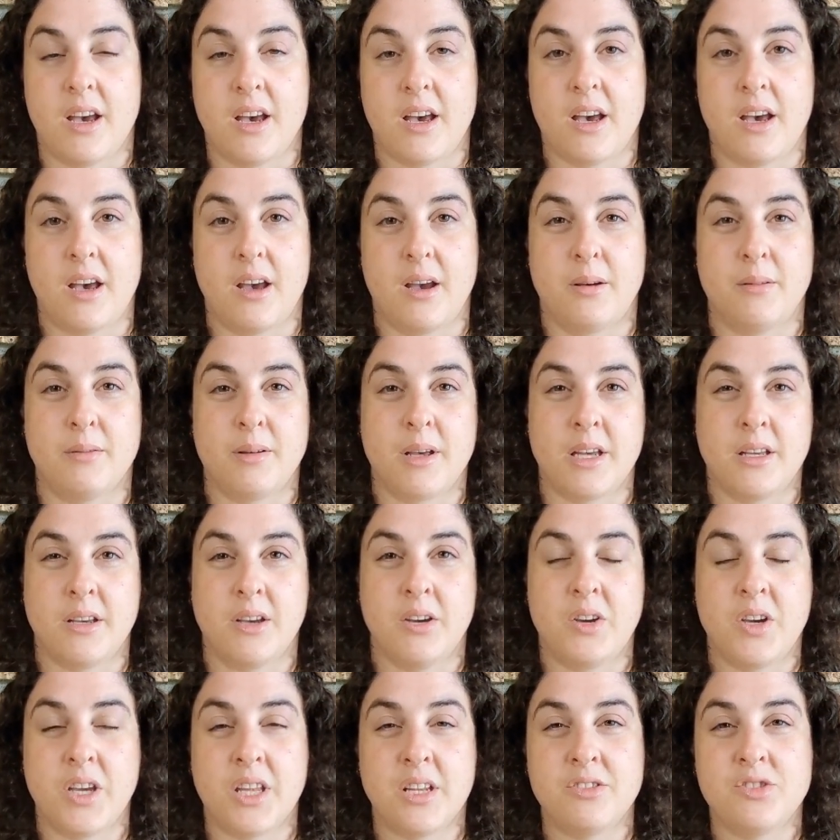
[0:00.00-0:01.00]

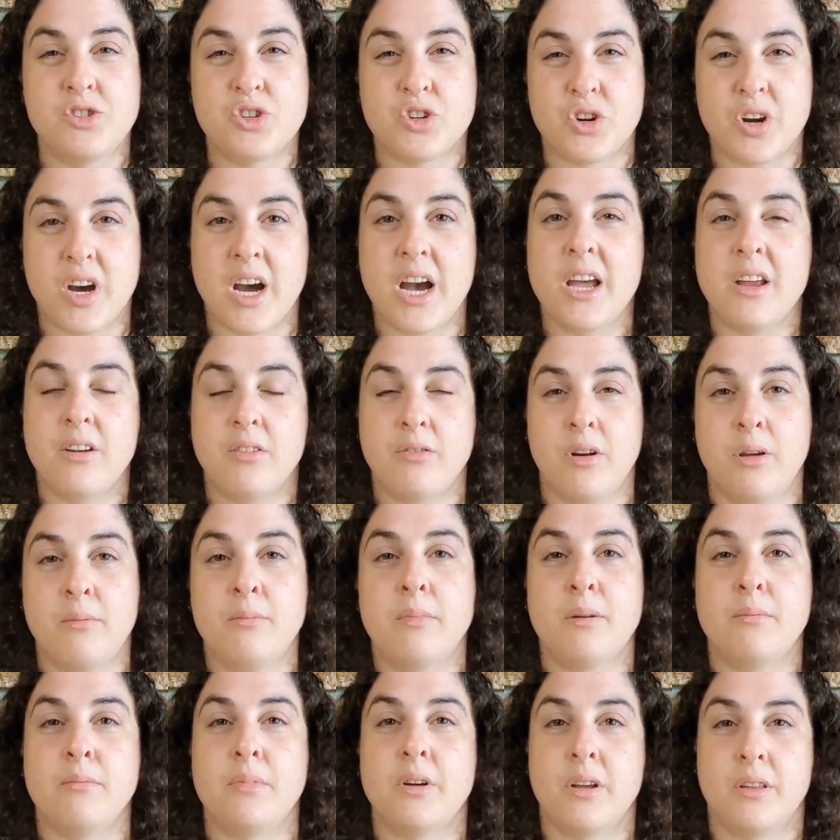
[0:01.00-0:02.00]
you can try and
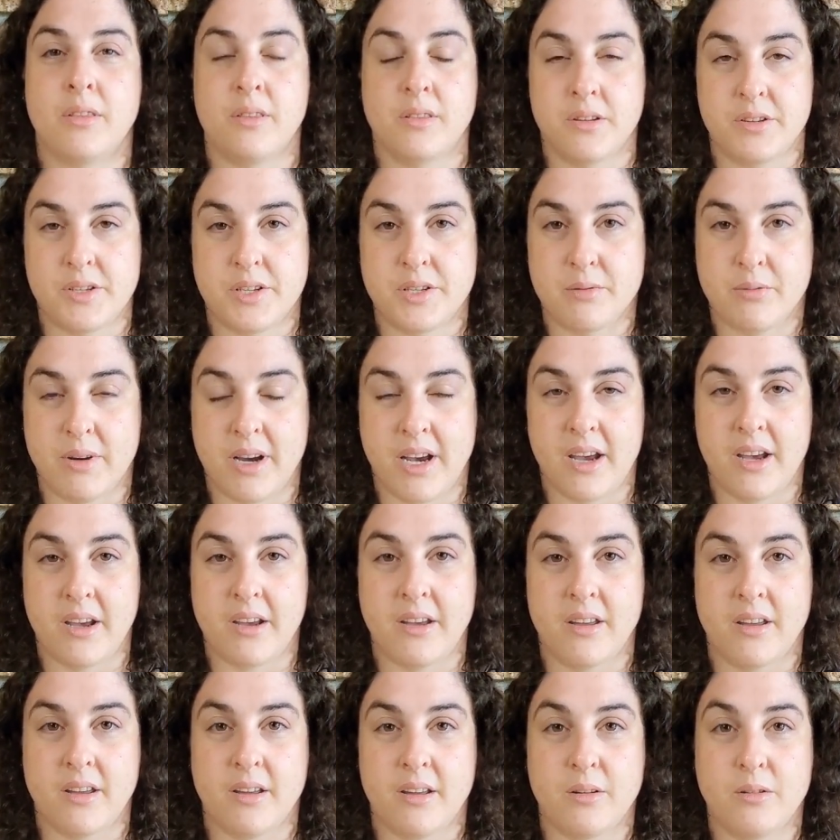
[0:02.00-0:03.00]
remember it this way.